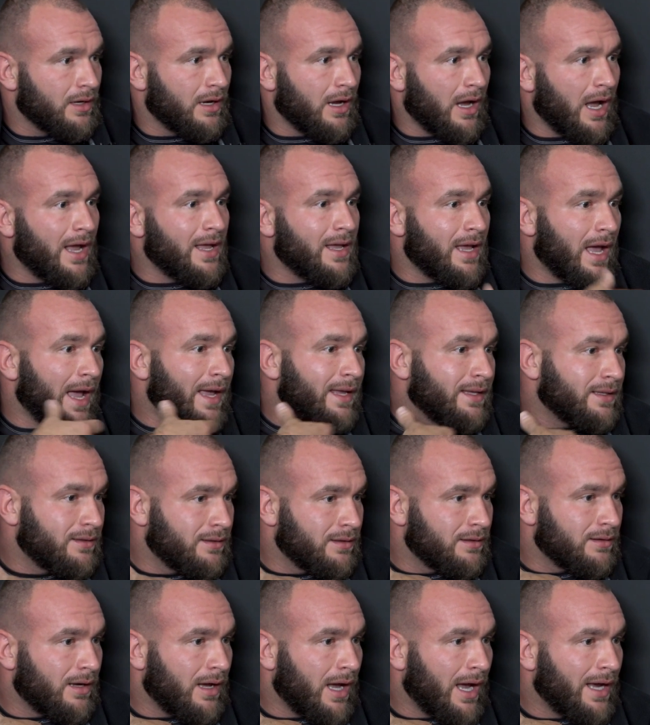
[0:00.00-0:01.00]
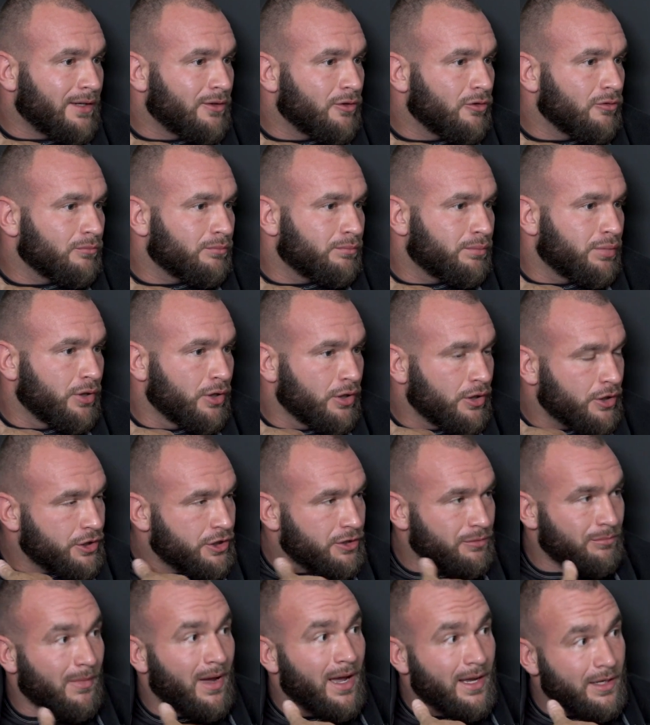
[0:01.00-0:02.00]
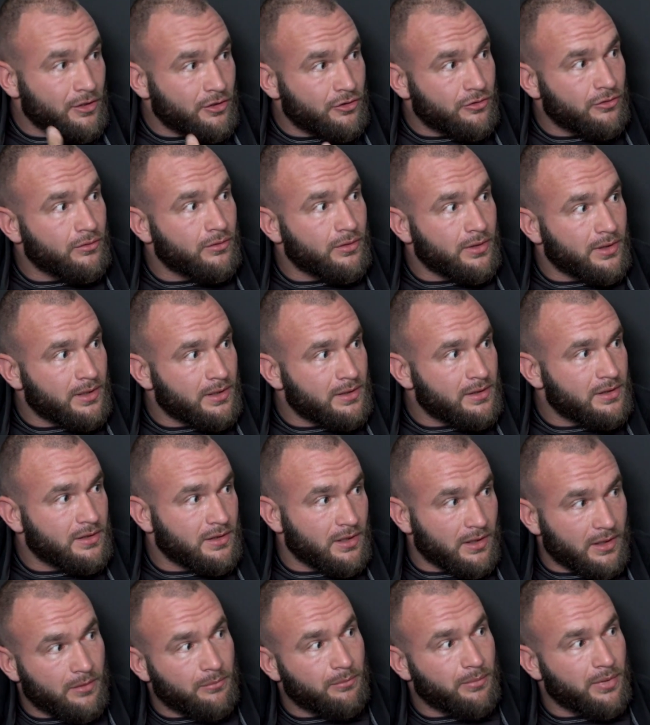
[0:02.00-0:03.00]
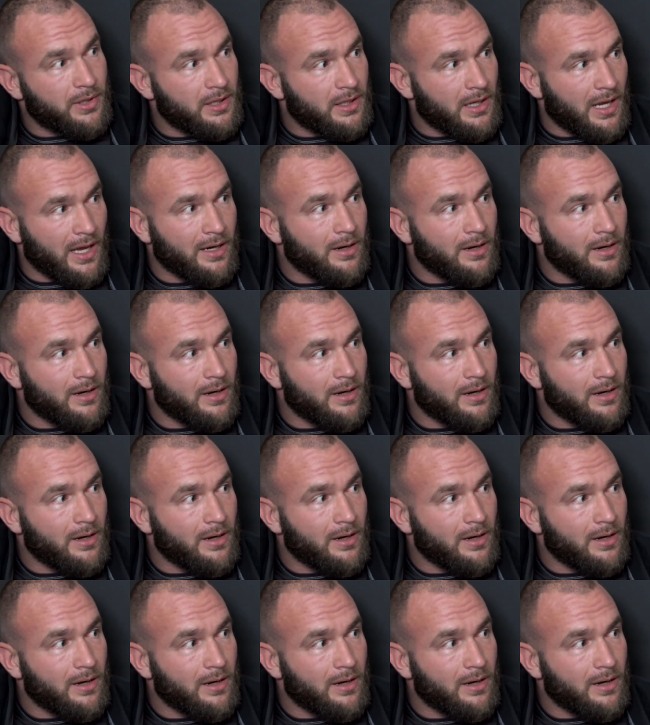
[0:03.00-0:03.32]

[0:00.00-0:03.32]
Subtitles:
I don't push my students to compete.